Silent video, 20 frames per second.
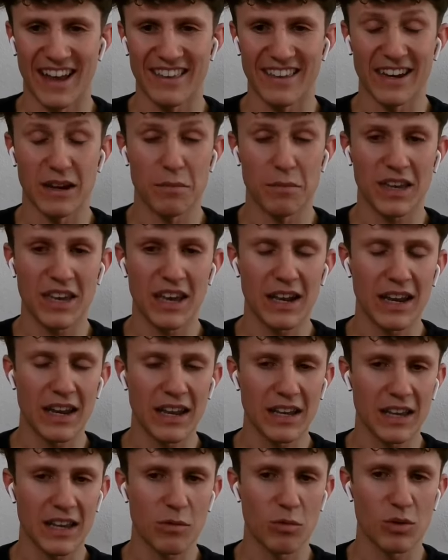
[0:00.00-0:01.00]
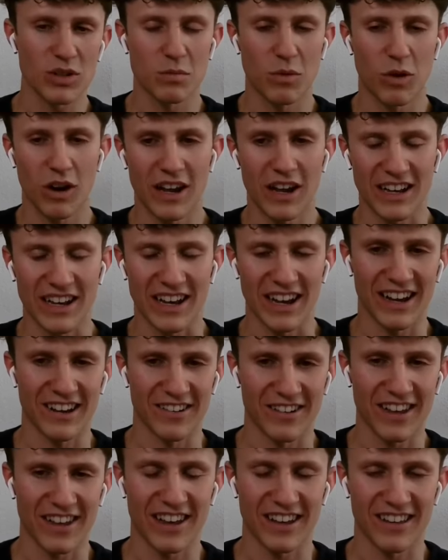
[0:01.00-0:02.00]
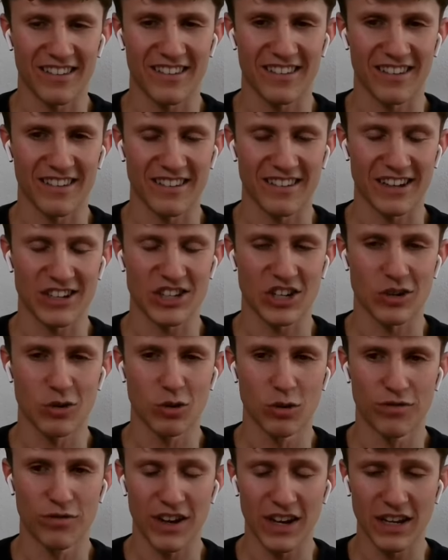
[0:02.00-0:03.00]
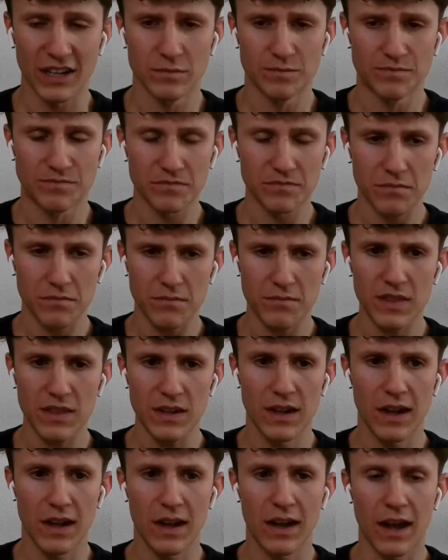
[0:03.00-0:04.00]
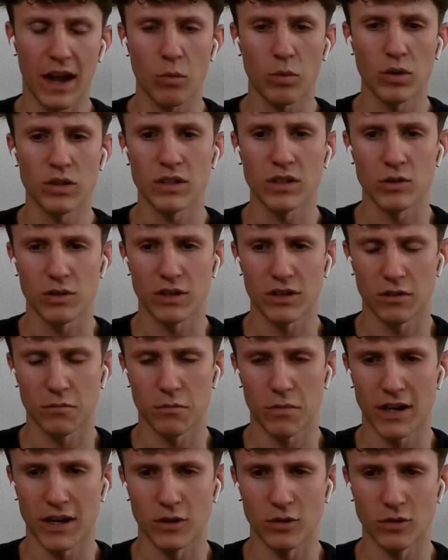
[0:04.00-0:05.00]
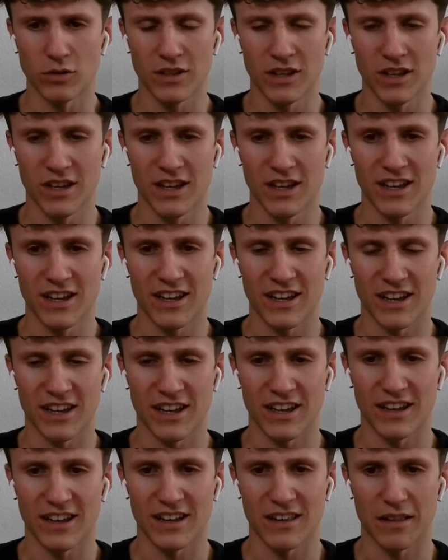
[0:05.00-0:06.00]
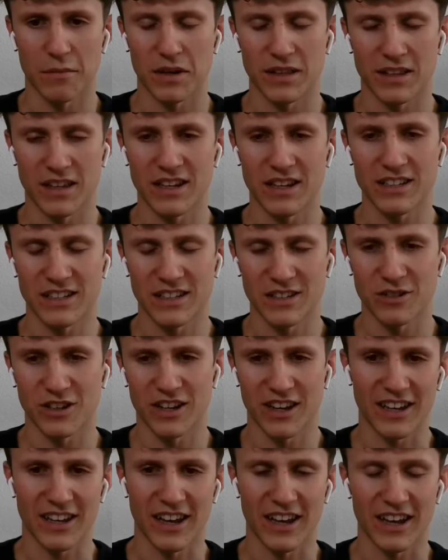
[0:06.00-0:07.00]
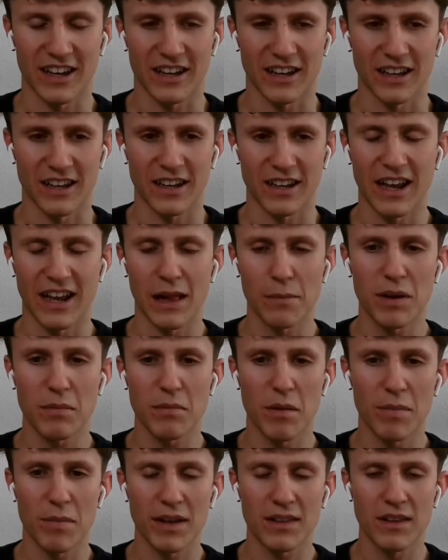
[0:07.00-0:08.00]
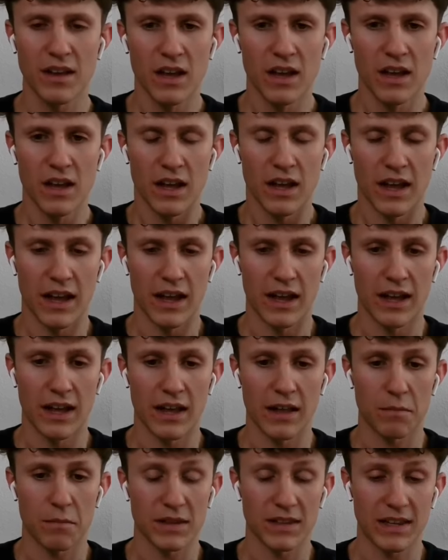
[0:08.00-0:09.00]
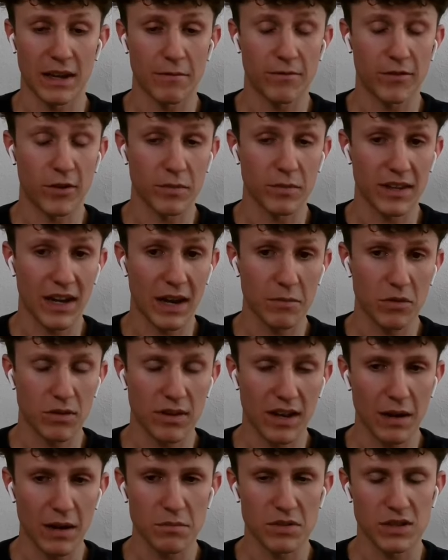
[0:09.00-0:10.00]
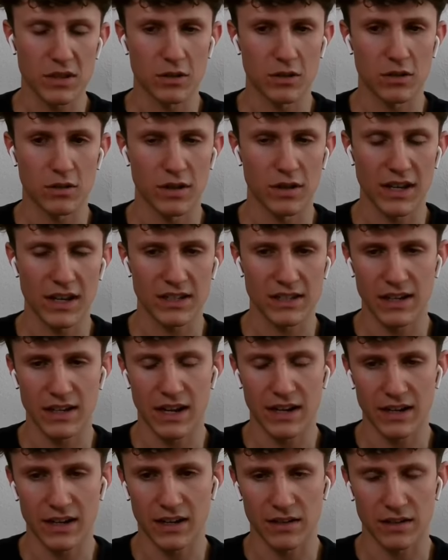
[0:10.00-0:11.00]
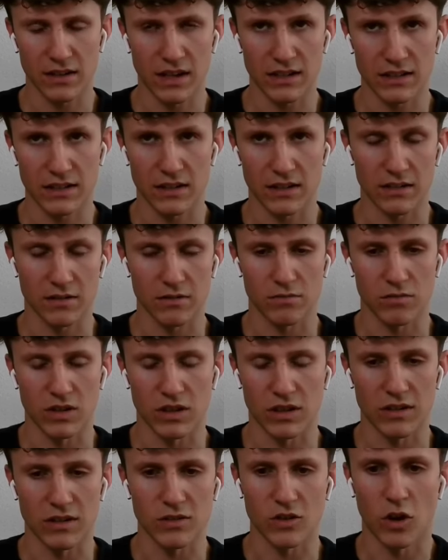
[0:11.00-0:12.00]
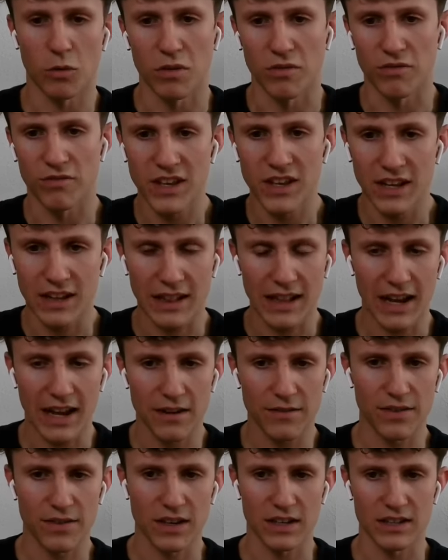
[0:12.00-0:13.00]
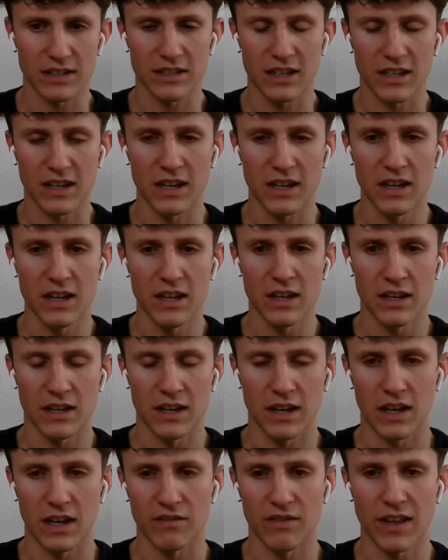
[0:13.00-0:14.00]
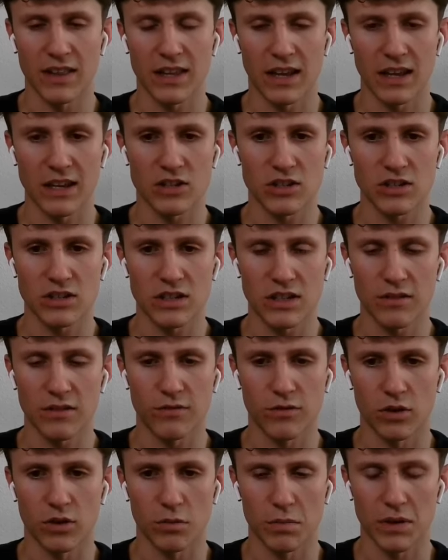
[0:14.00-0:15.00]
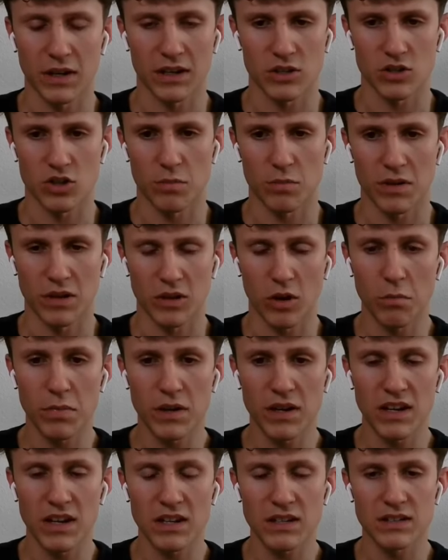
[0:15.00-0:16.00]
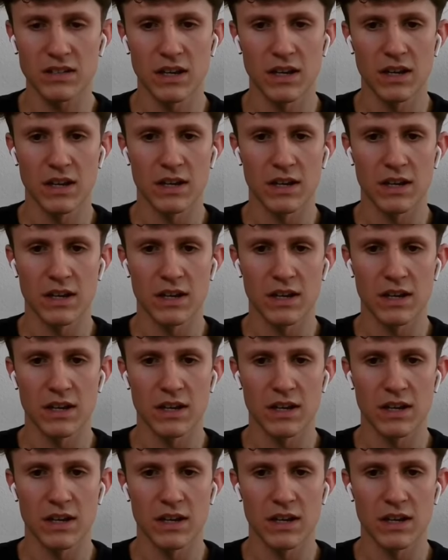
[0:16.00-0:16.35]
And in the beginning he was more like, ah, okay, it's, it's such a cool thing, uh, I want to do it on my own. And but then he said, okay, yeah, I can help him a bit. And but then from time to time, so he has another he has an in his normal fiat life, he has a, a event agency for bigger German companies.